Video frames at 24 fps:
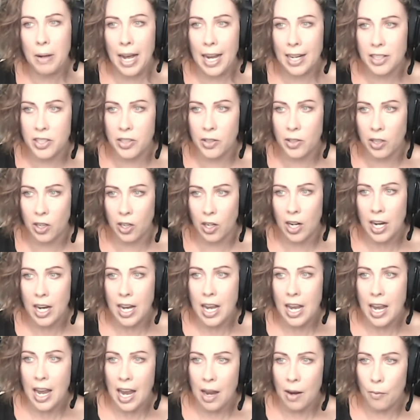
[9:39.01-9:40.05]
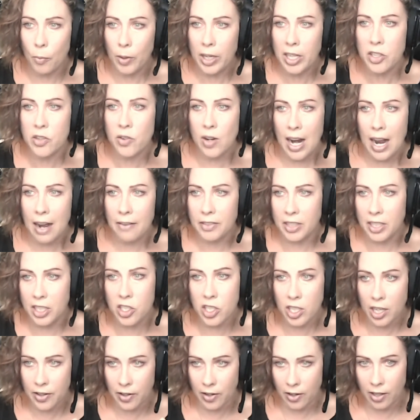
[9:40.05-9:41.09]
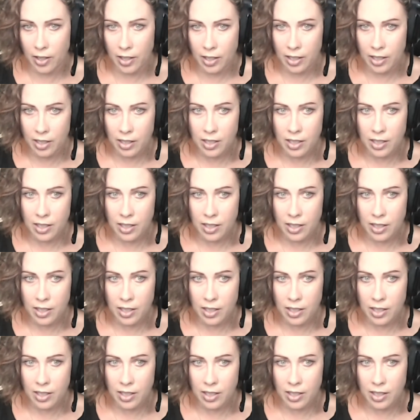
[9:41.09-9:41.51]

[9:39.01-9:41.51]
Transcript: back to her, and we draft each other.